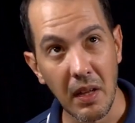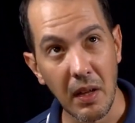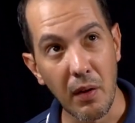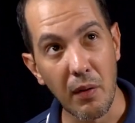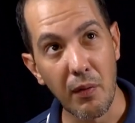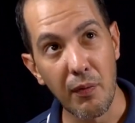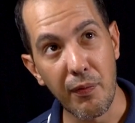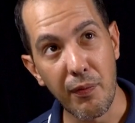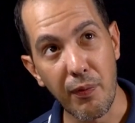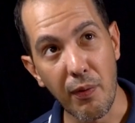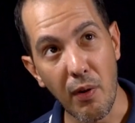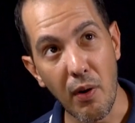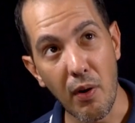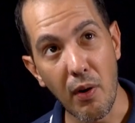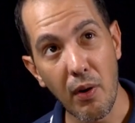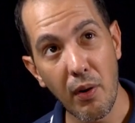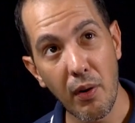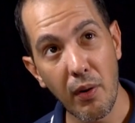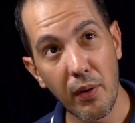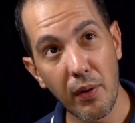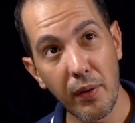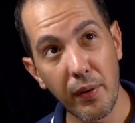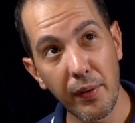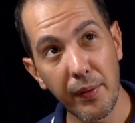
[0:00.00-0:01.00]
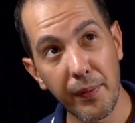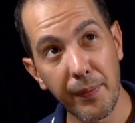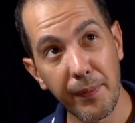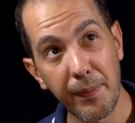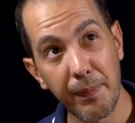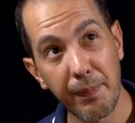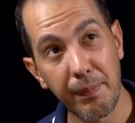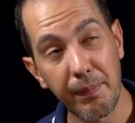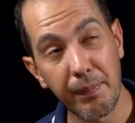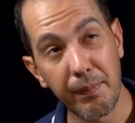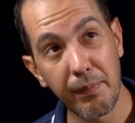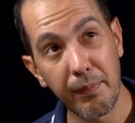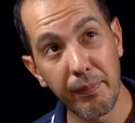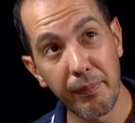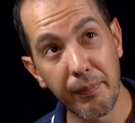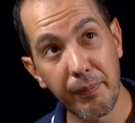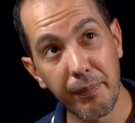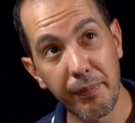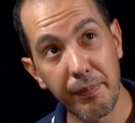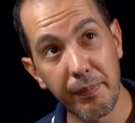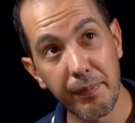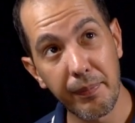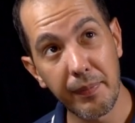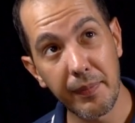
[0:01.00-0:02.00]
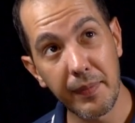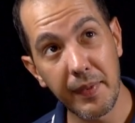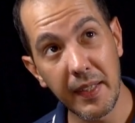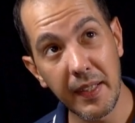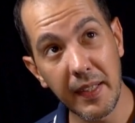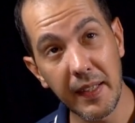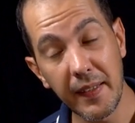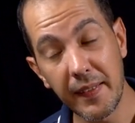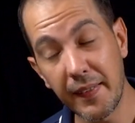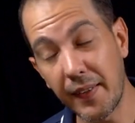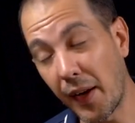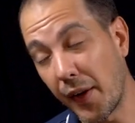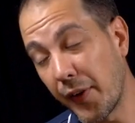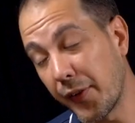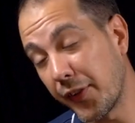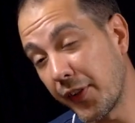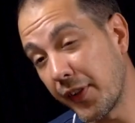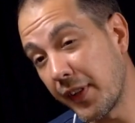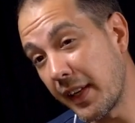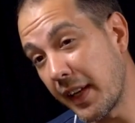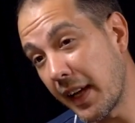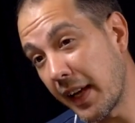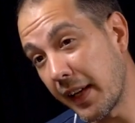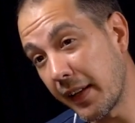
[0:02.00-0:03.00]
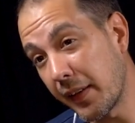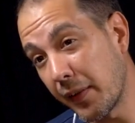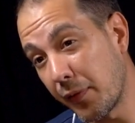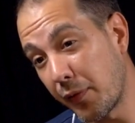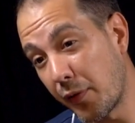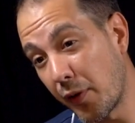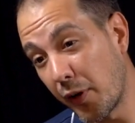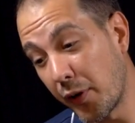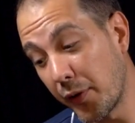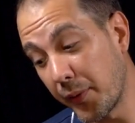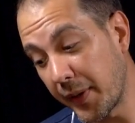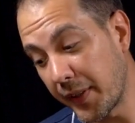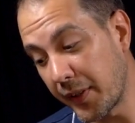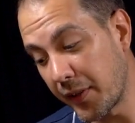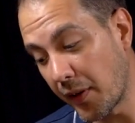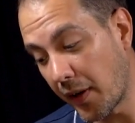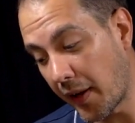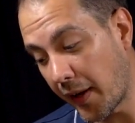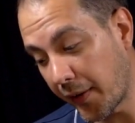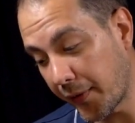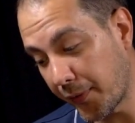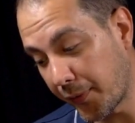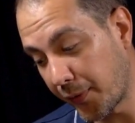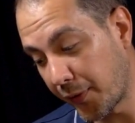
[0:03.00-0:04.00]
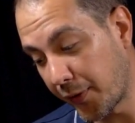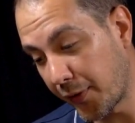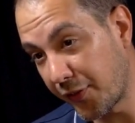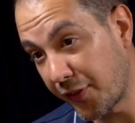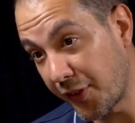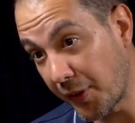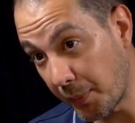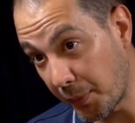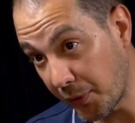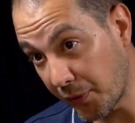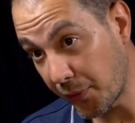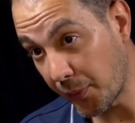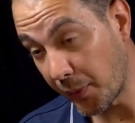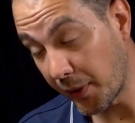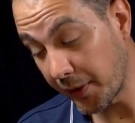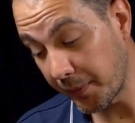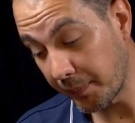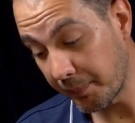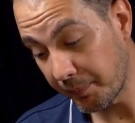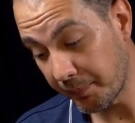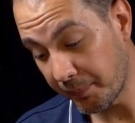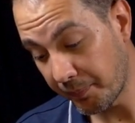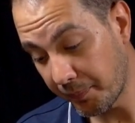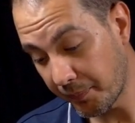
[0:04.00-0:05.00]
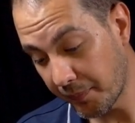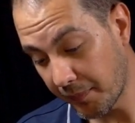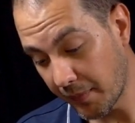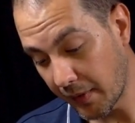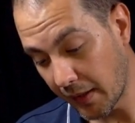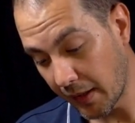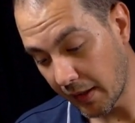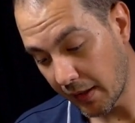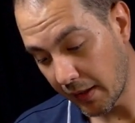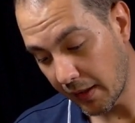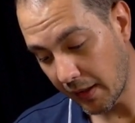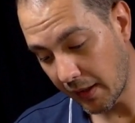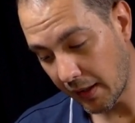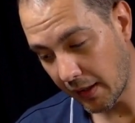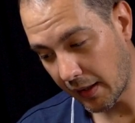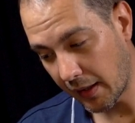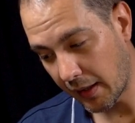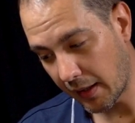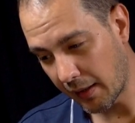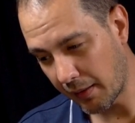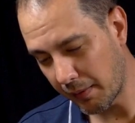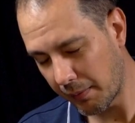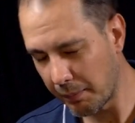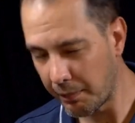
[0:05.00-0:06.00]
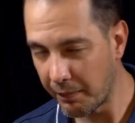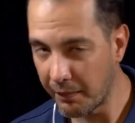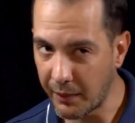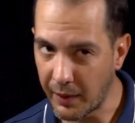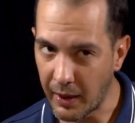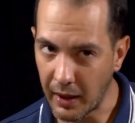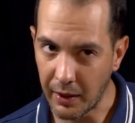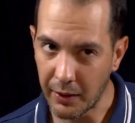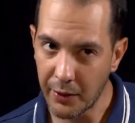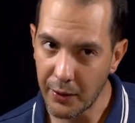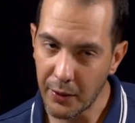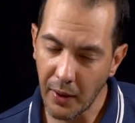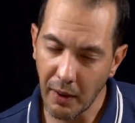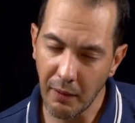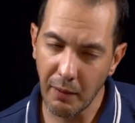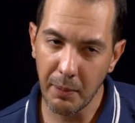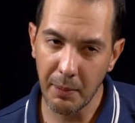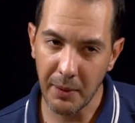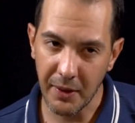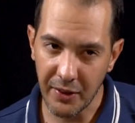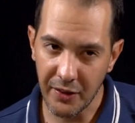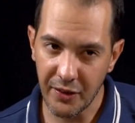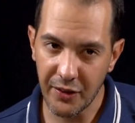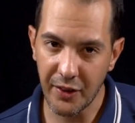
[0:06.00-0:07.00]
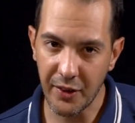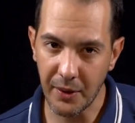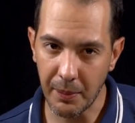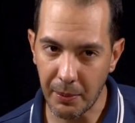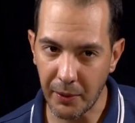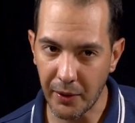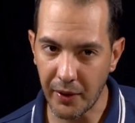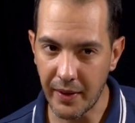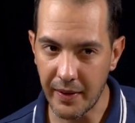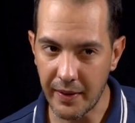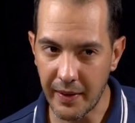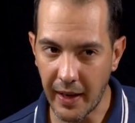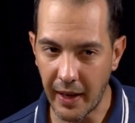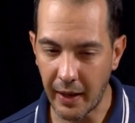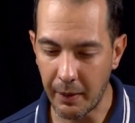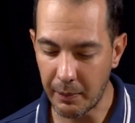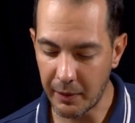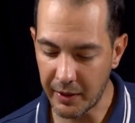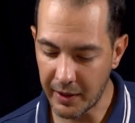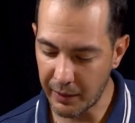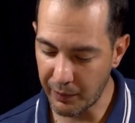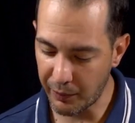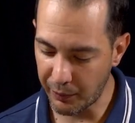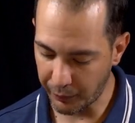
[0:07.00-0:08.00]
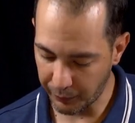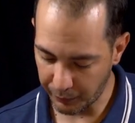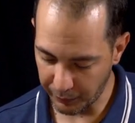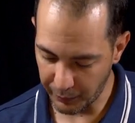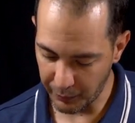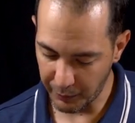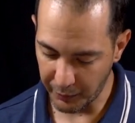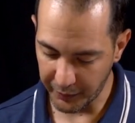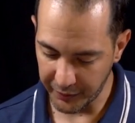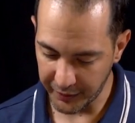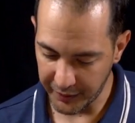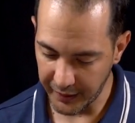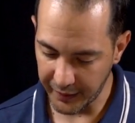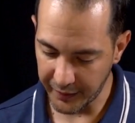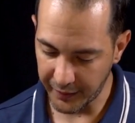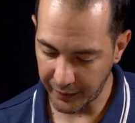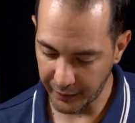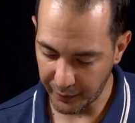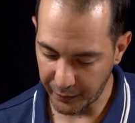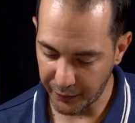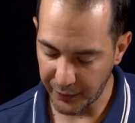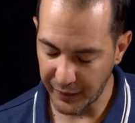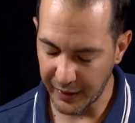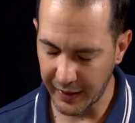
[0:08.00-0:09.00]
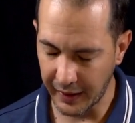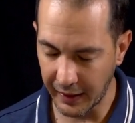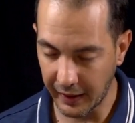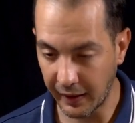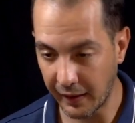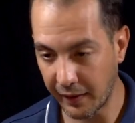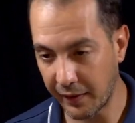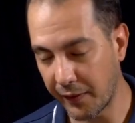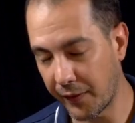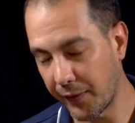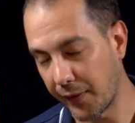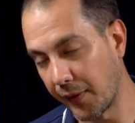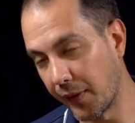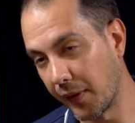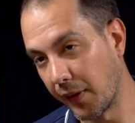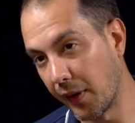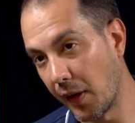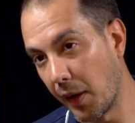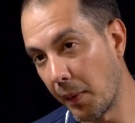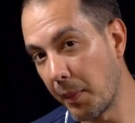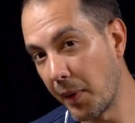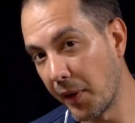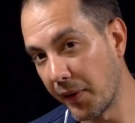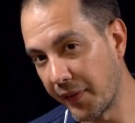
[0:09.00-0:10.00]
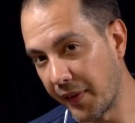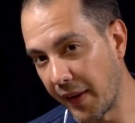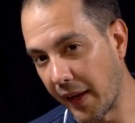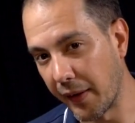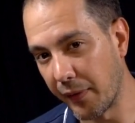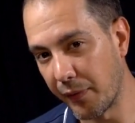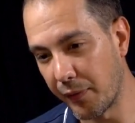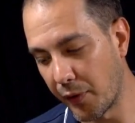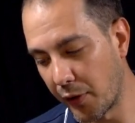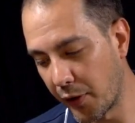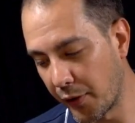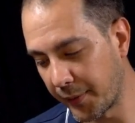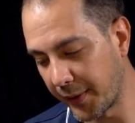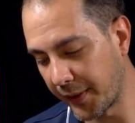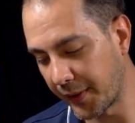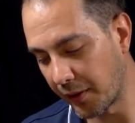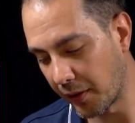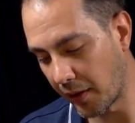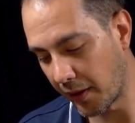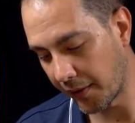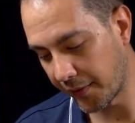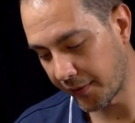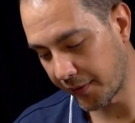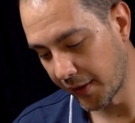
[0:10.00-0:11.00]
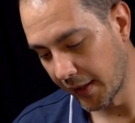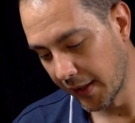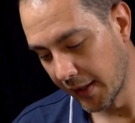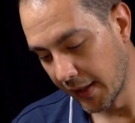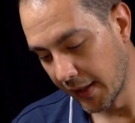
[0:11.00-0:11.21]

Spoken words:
40,000 yen, $400 for the cheapest one. Well, you have a bit cheaper than that, but if you want decent fitting, it's about that, $400.